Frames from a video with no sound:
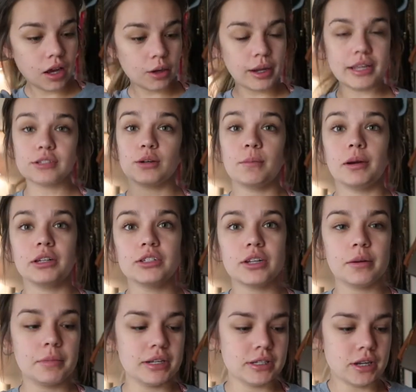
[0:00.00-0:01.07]
Okay, so I'm about to
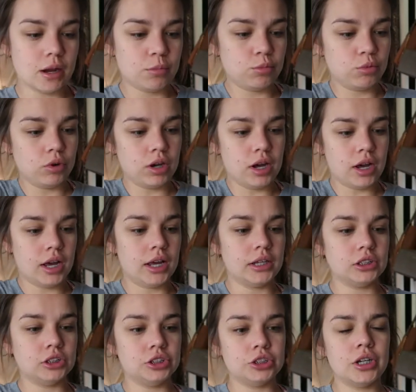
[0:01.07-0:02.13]
start my
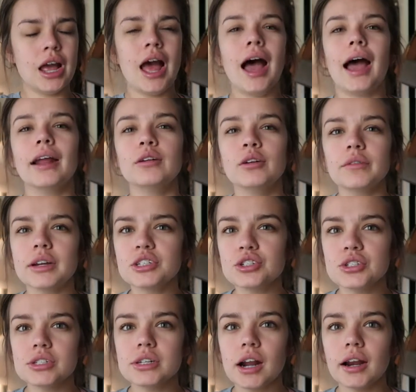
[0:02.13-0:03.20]
stopwatch. I don't know if I
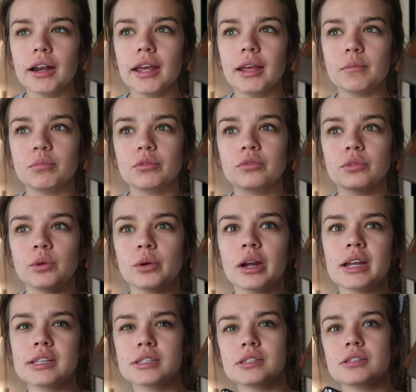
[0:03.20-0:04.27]
should start it before
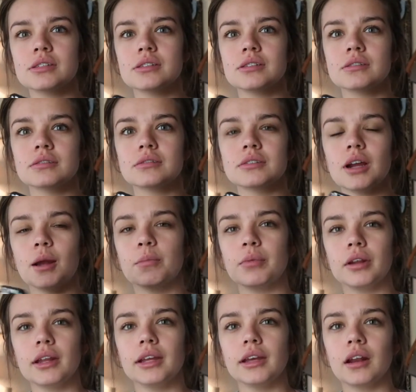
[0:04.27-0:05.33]
I start
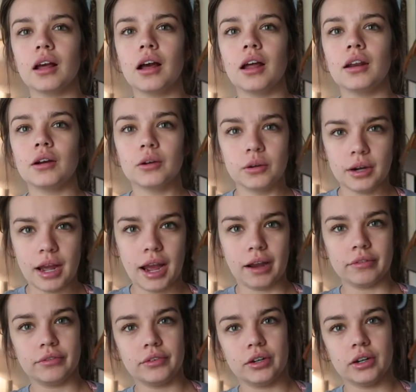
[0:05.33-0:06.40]
putting it on or
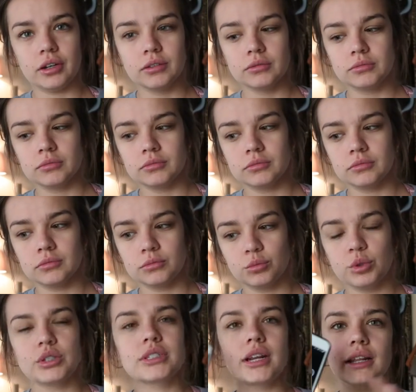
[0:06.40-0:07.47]
after.
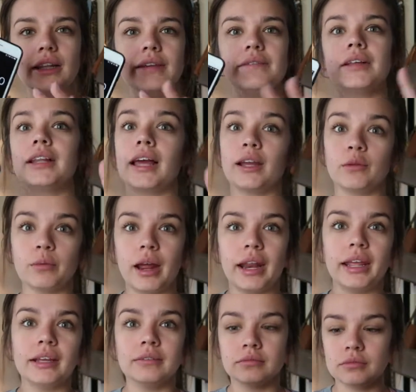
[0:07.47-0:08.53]
We're just going to leave it like
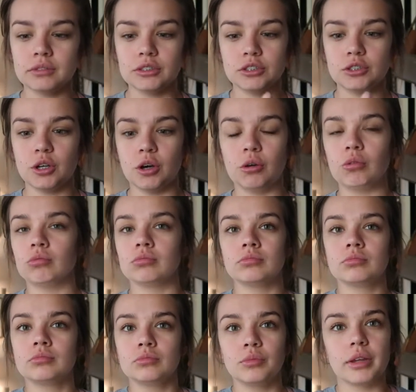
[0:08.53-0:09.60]
ready, so
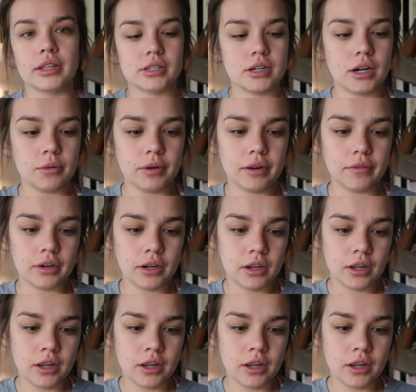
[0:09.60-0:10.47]
can start it whenever.